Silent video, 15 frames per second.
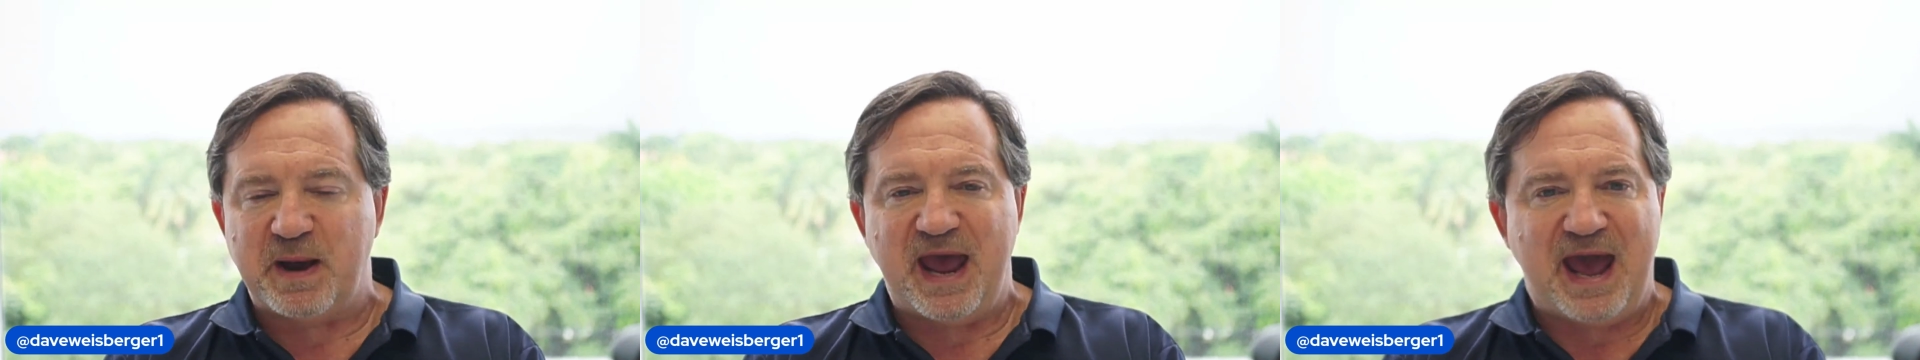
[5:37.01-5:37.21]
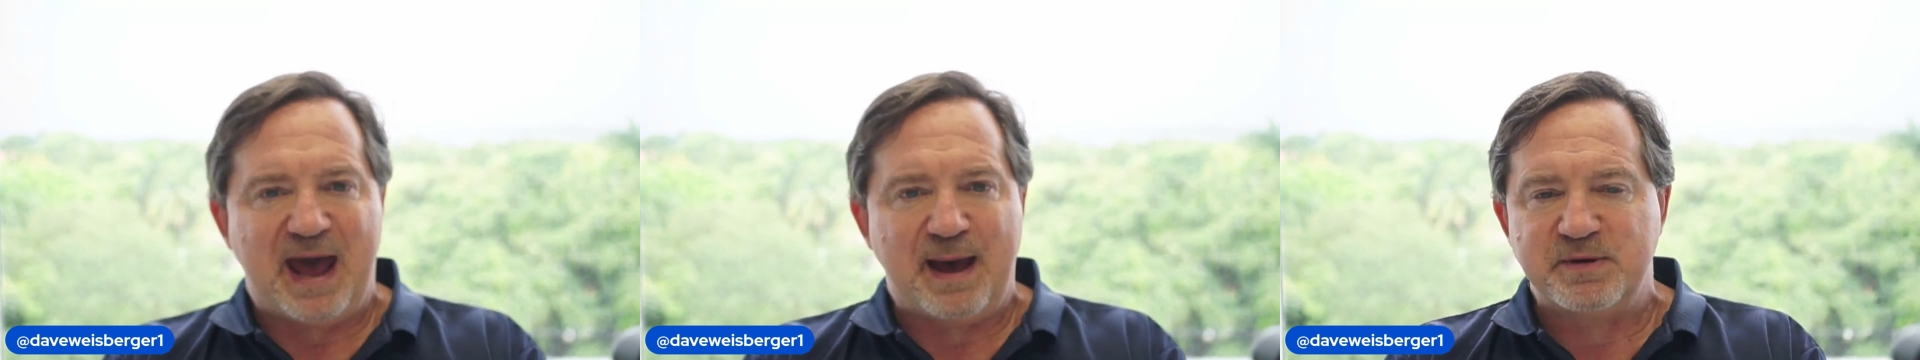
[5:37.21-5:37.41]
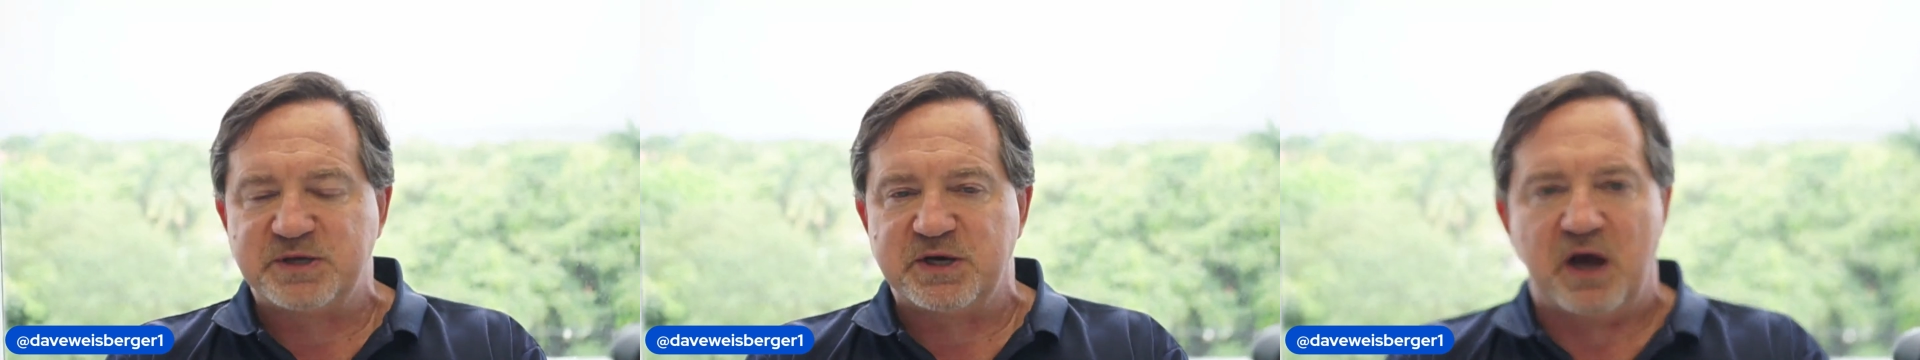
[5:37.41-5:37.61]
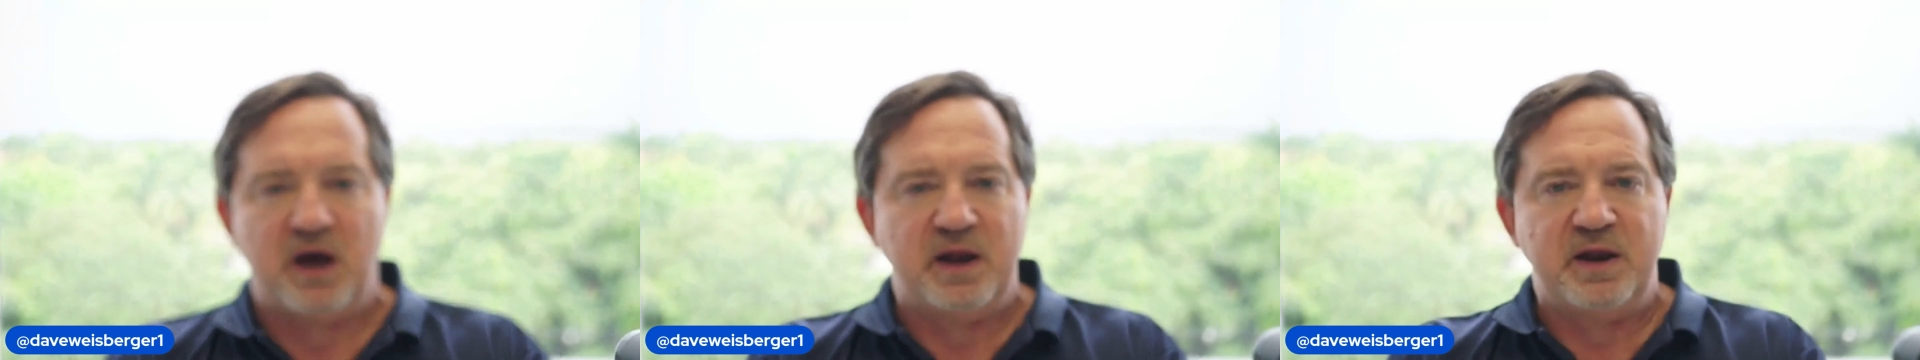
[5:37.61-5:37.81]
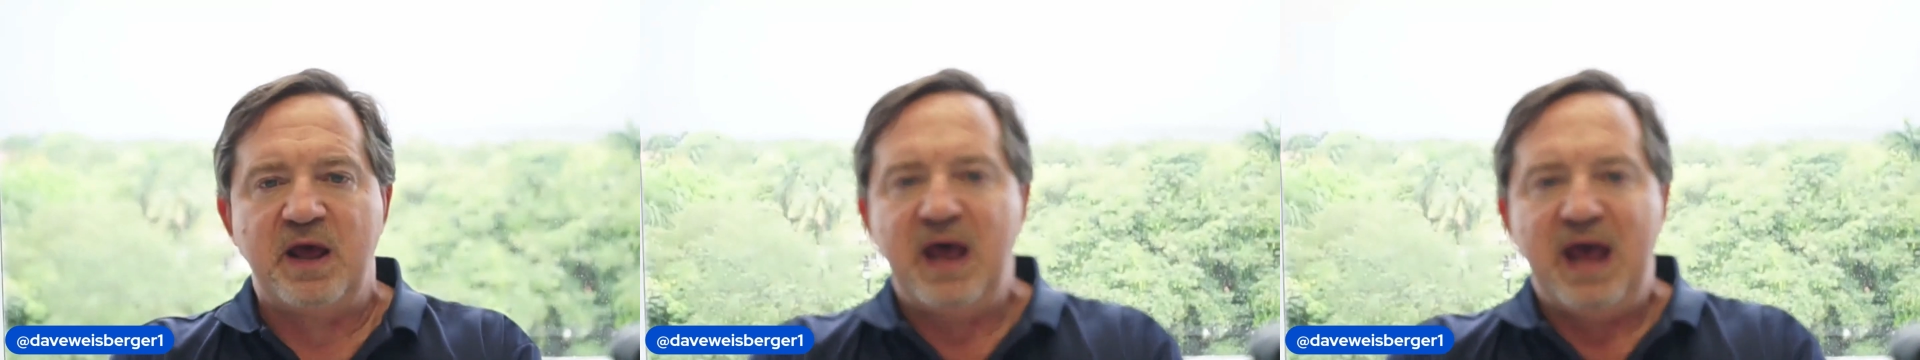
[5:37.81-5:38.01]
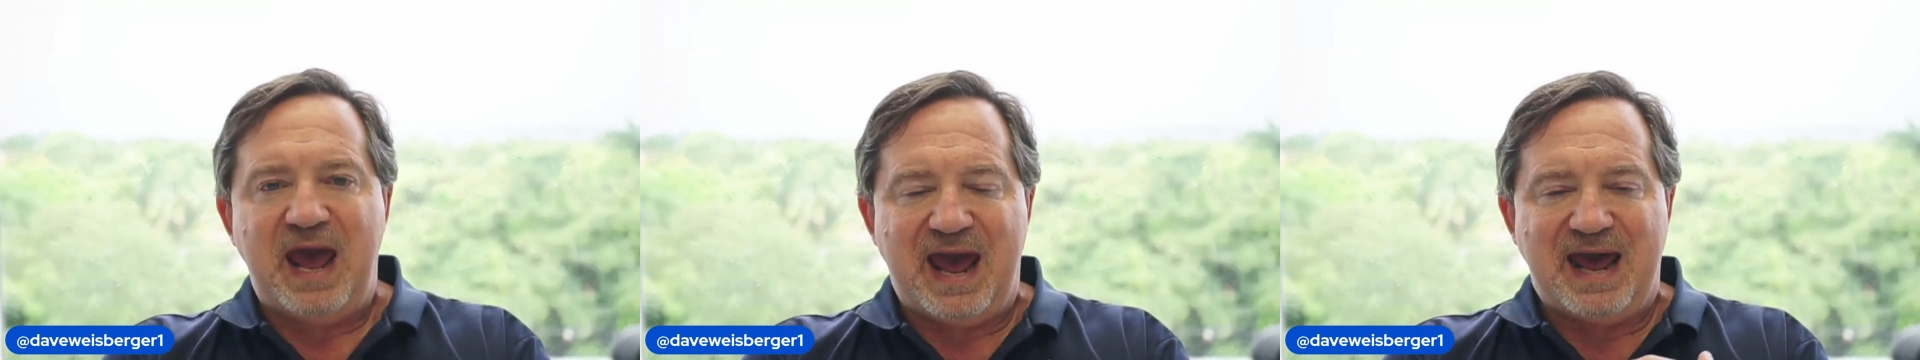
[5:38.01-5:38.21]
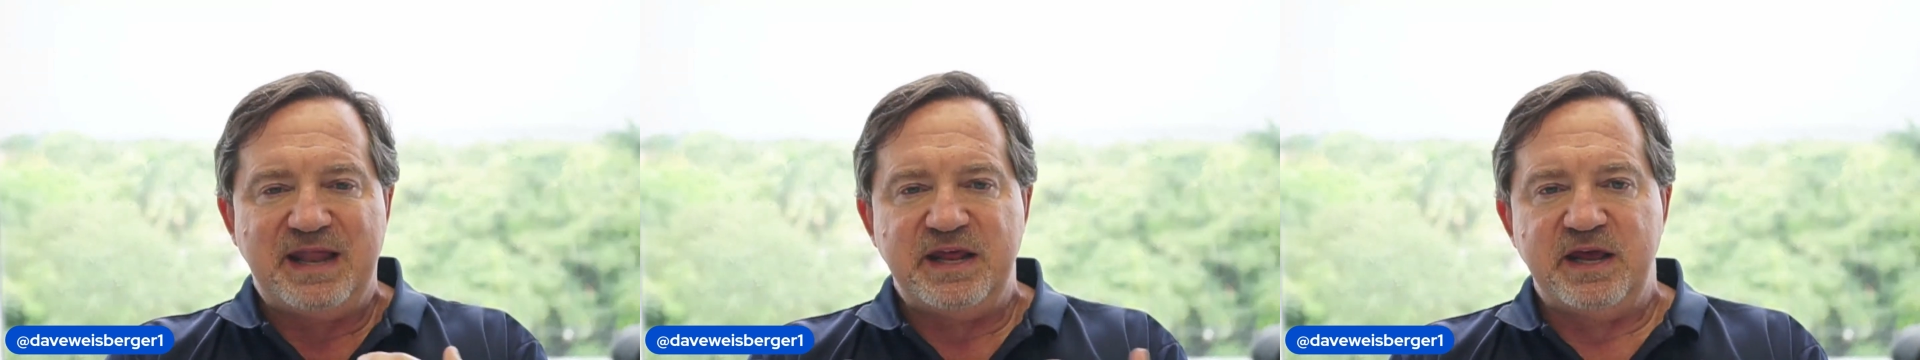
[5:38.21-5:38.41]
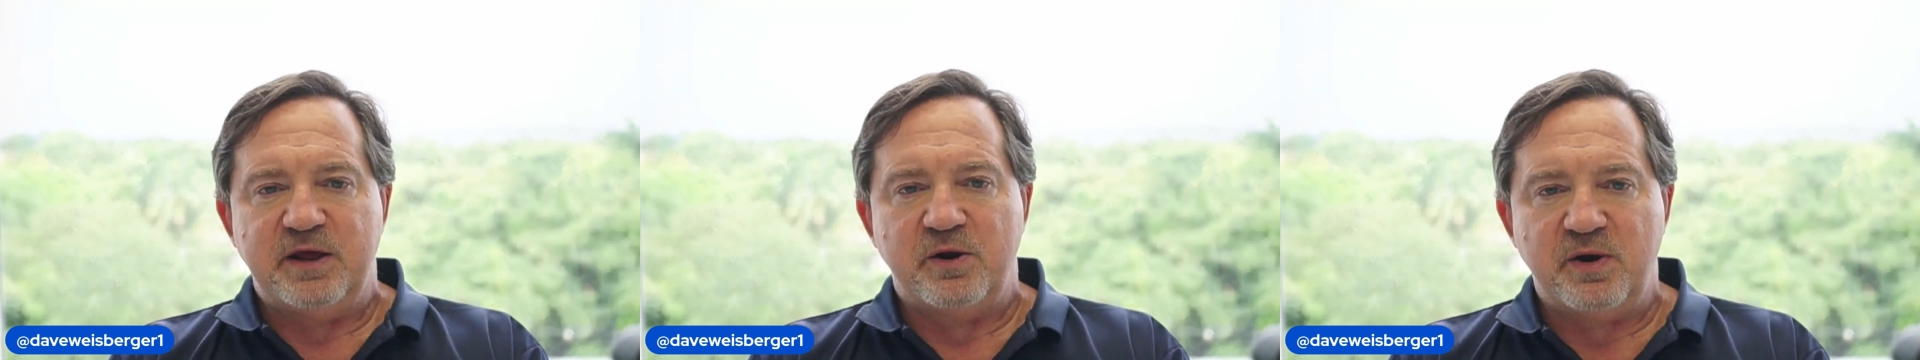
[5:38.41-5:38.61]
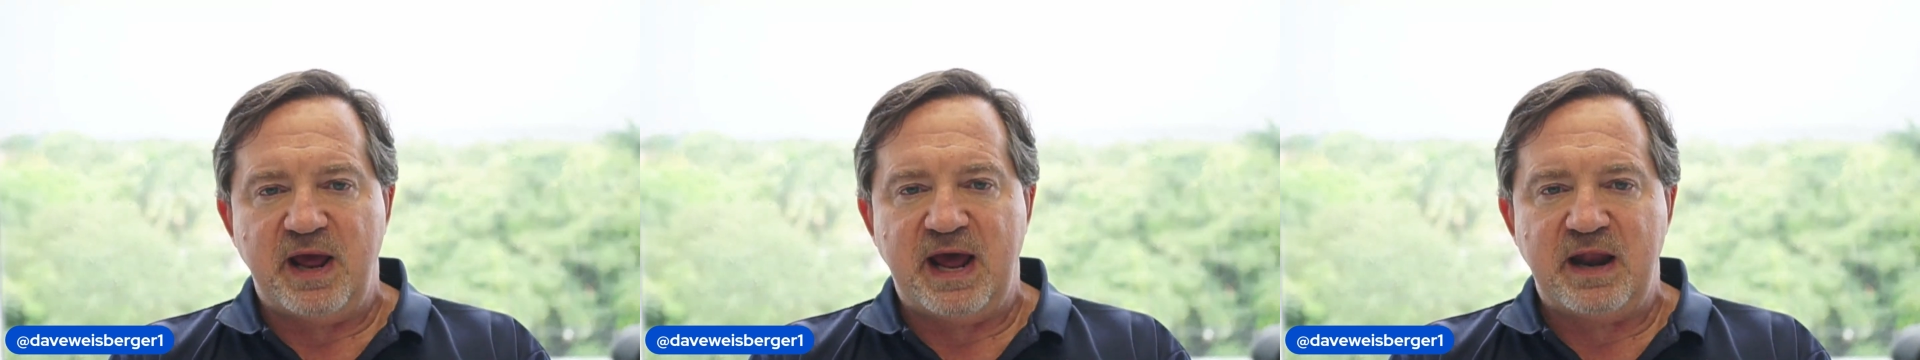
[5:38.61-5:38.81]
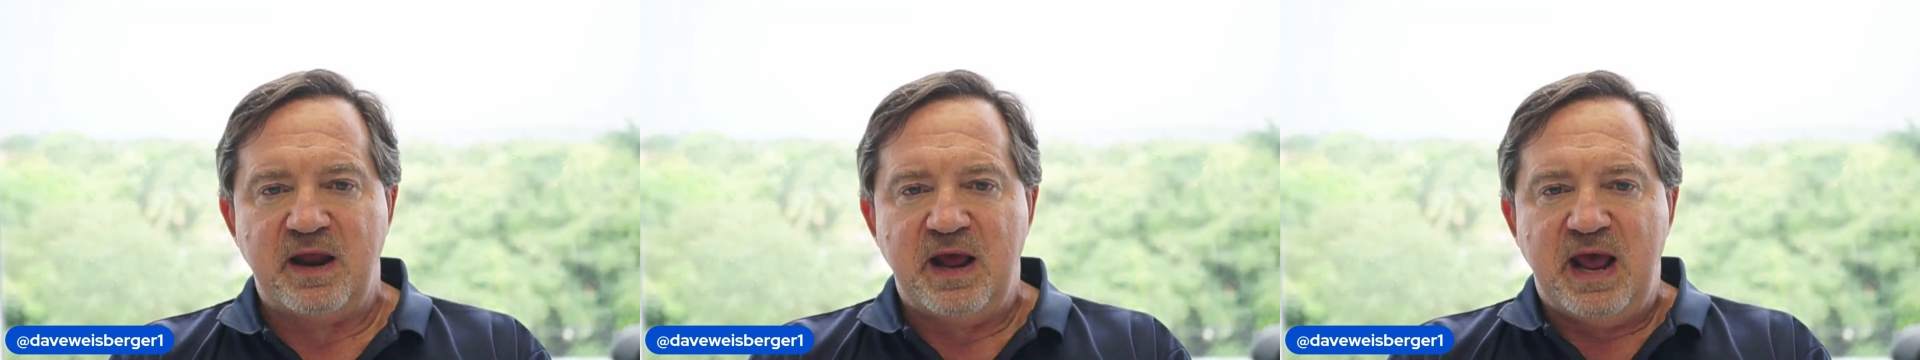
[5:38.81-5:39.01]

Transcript: Amazon and the internet.